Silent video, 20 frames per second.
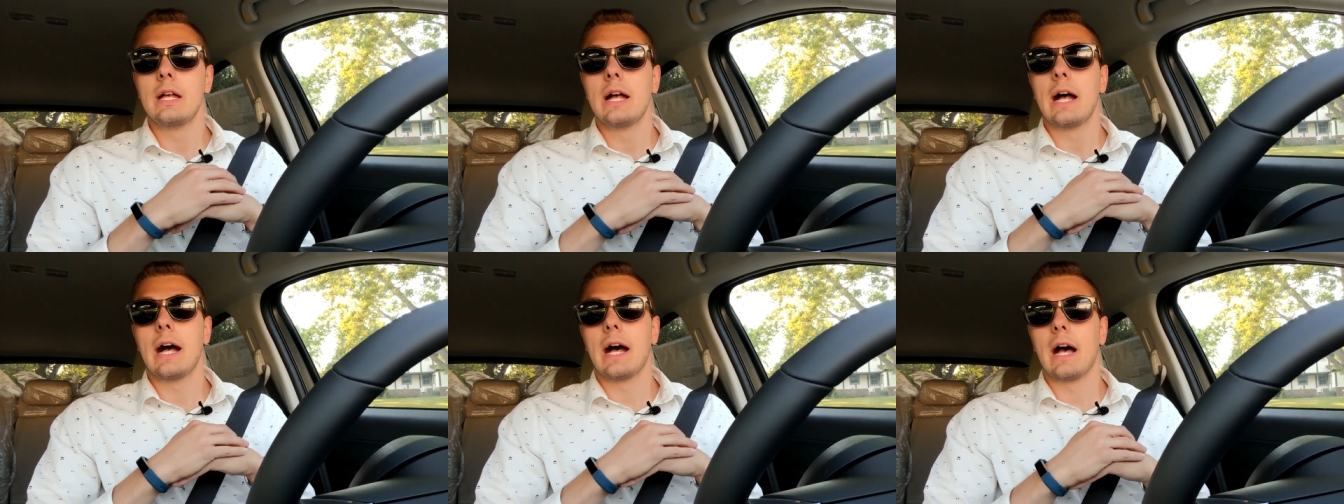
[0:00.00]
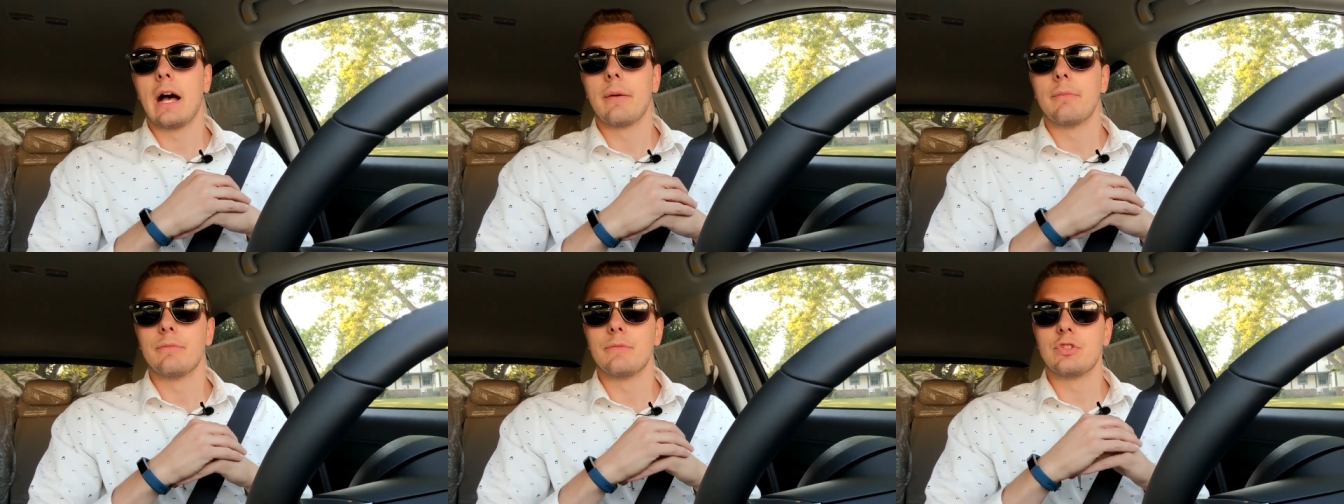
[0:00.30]

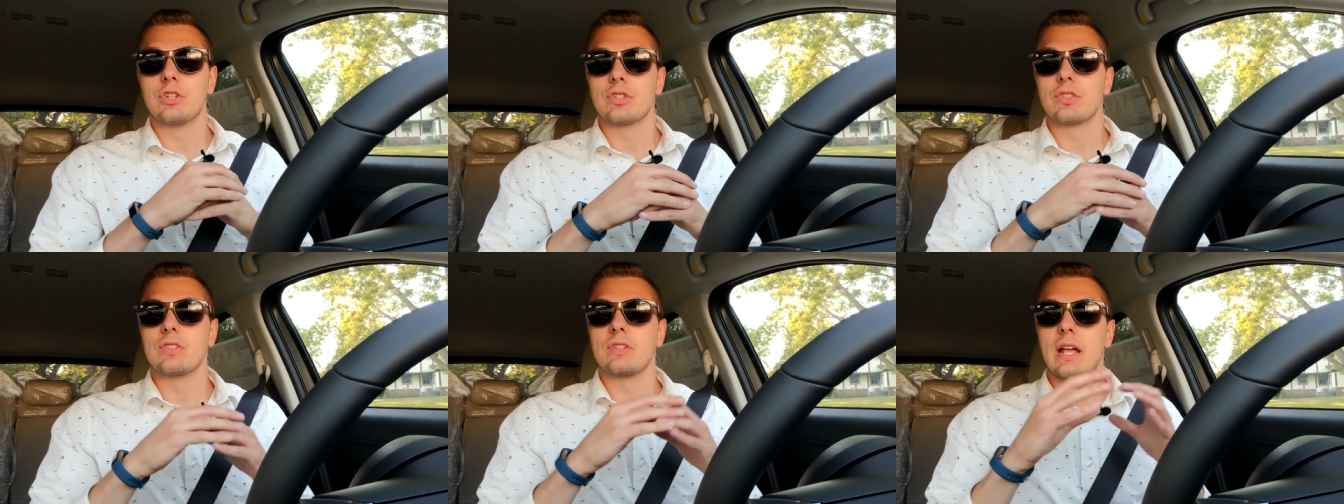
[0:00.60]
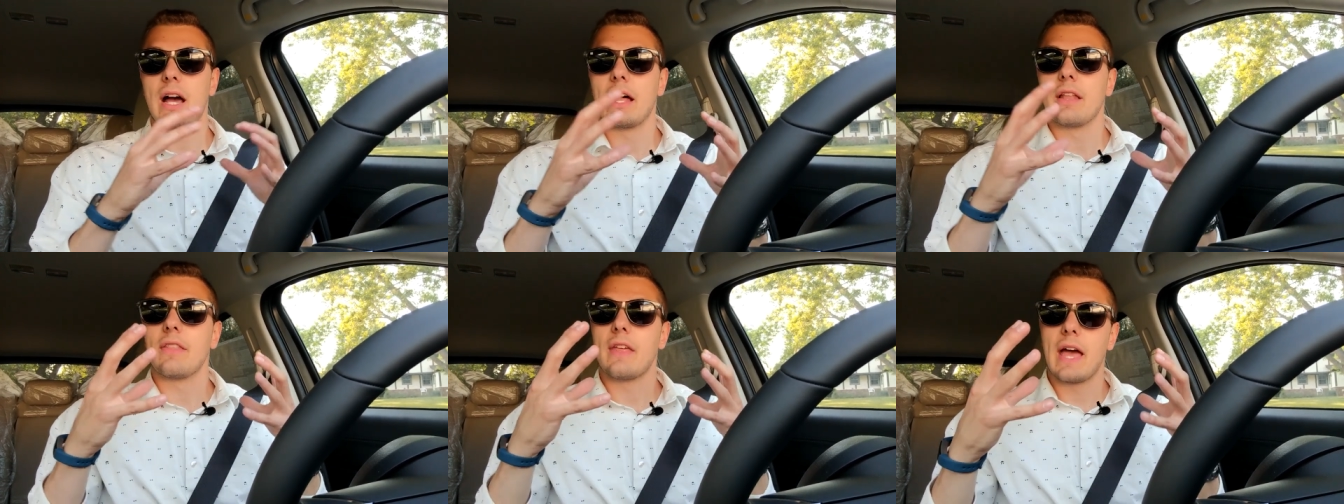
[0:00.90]
um, just
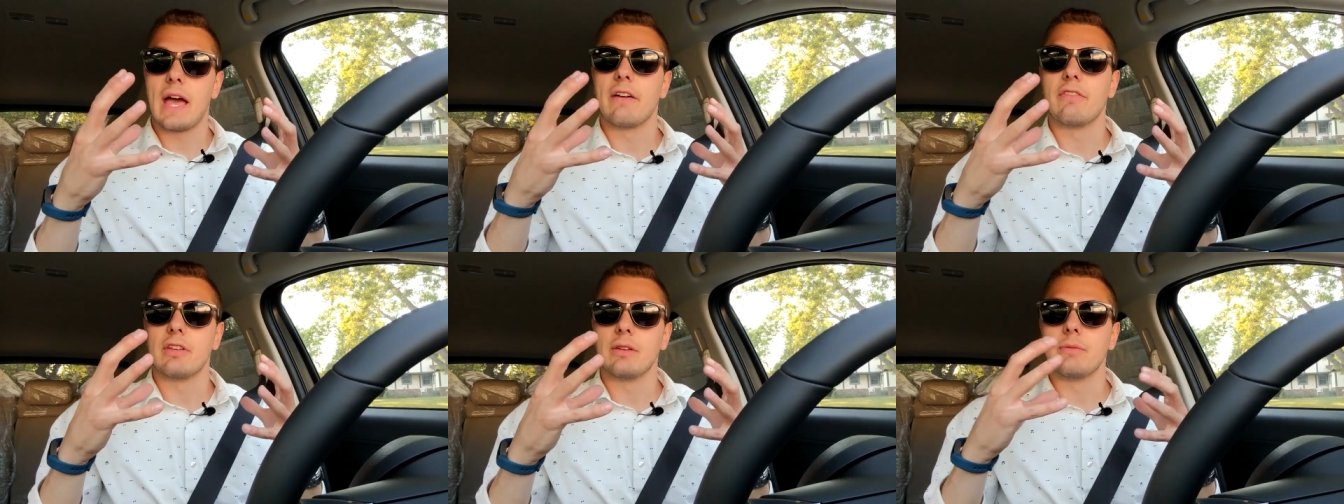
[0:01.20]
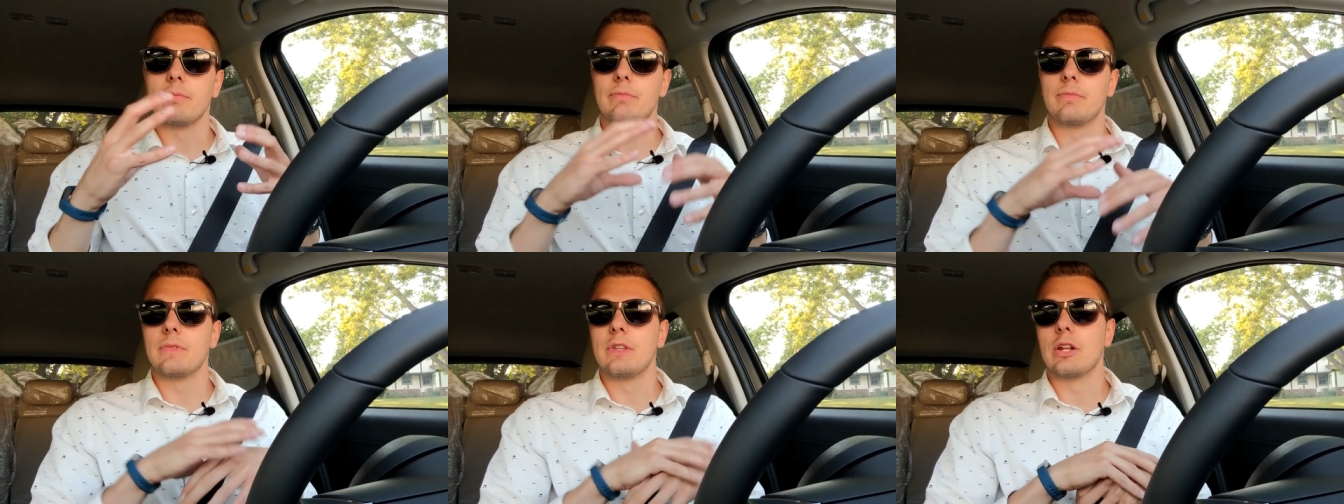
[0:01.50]
not the heavy,
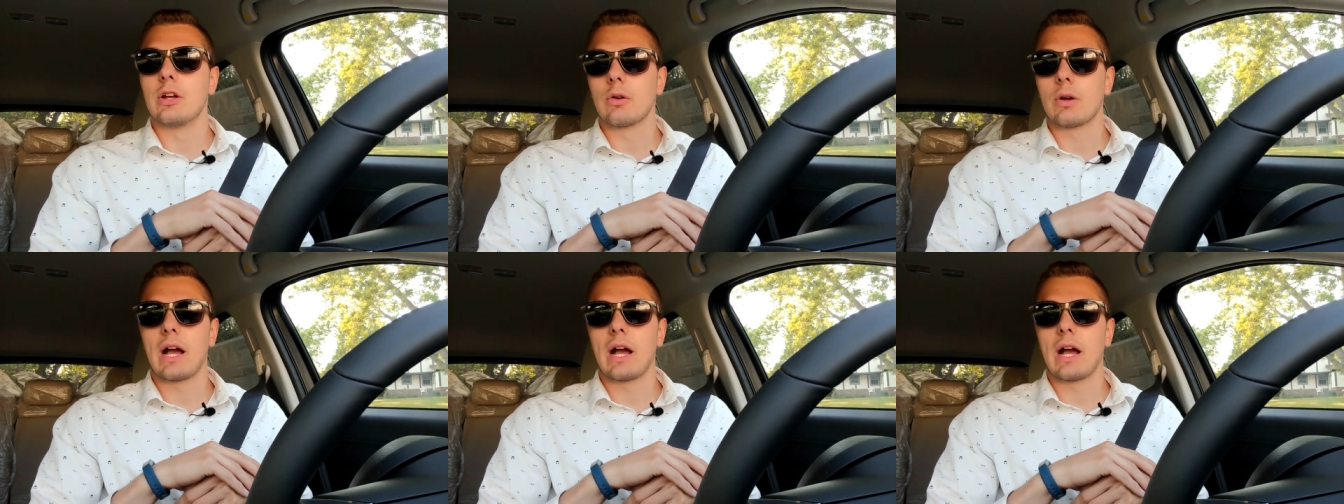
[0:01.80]
you know,